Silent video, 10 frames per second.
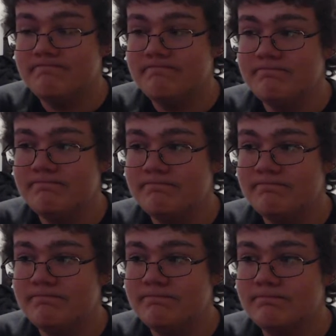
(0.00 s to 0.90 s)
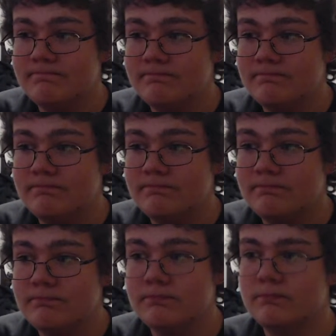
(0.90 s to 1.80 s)

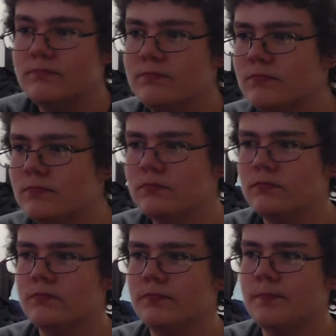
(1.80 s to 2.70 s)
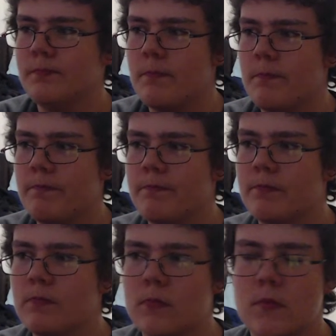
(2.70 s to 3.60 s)

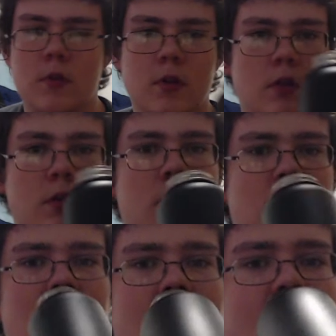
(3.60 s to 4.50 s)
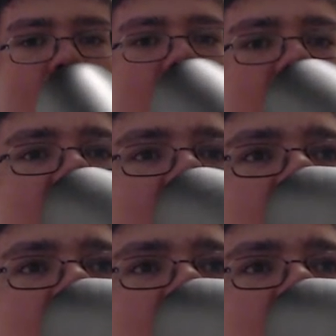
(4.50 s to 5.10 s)
Nobody speaks.